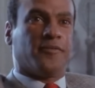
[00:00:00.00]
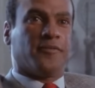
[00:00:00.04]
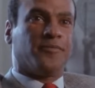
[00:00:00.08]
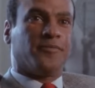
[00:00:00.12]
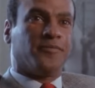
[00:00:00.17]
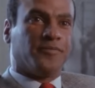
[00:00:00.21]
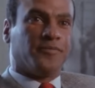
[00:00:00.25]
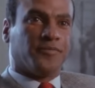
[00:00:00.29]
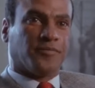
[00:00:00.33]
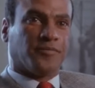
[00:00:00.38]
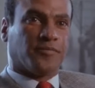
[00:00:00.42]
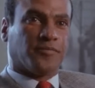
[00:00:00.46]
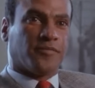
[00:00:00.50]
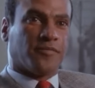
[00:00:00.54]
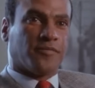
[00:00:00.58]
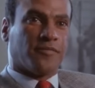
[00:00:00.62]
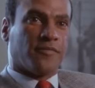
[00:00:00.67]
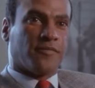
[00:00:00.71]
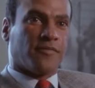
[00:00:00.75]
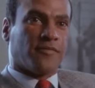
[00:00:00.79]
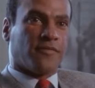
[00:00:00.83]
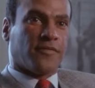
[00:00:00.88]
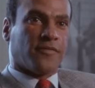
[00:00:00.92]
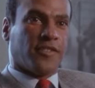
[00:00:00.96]
So, but
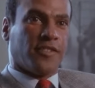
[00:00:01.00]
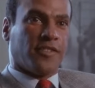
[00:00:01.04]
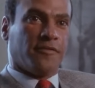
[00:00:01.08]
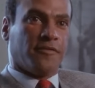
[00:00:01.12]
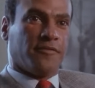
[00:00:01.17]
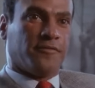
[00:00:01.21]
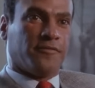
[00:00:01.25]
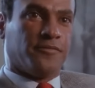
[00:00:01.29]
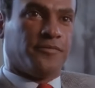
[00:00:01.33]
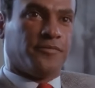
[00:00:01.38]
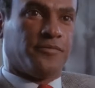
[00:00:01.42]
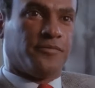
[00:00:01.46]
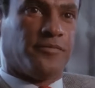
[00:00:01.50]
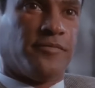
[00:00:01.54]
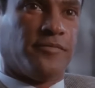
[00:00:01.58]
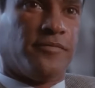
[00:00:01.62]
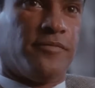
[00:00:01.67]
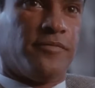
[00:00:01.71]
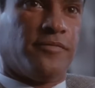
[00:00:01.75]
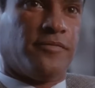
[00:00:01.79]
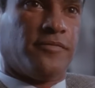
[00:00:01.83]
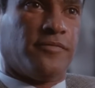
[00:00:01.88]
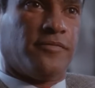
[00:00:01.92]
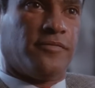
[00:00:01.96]
again, in terms of the
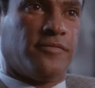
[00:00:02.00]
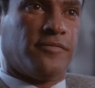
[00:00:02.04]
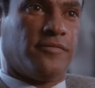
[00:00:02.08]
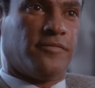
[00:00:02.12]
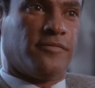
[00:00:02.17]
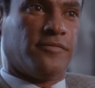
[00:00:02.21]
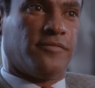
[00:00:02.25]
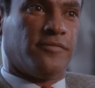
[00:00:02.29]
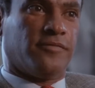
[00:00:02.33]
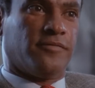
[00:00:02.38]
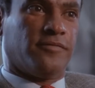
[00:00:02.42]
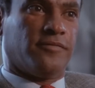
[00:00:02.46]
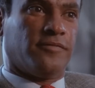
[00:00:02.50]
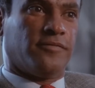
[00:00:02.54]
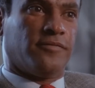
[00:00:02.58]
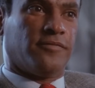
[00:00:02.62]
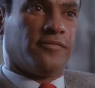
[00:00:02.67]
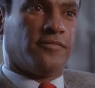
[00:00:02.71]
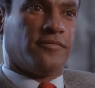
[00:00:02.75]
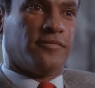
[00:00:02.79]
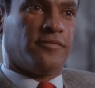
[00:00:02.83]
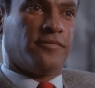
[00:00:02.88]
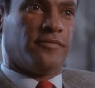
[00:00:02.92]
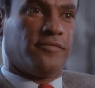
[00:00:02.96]
leadership, how
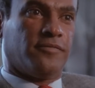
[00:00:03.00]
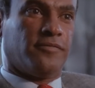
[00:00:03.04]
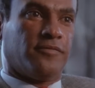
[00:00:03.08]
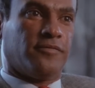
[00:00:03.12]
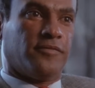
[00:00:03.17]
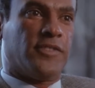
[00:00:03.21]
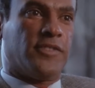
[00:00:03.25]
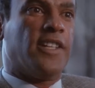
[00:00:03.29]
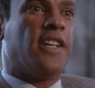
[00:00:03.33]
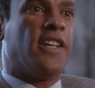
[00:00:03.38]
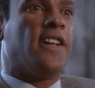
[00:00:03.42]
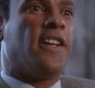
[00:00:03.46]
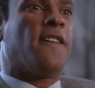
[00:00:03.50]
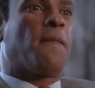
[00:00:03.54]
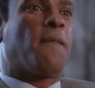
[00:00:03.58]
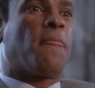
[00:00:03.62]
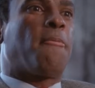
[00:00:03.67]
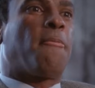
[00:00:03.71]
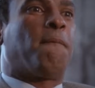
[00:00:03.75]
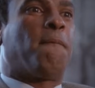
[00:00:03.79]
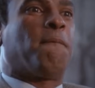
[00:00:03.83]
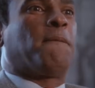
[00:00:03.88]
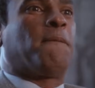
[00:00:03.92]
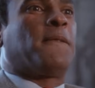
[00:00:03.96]
you talked about the
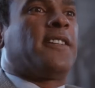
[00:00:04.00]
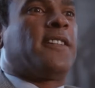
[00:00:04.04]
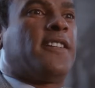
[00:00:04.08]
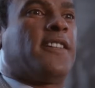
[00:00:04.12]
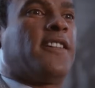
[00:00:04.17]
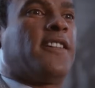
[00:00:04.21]
tapes?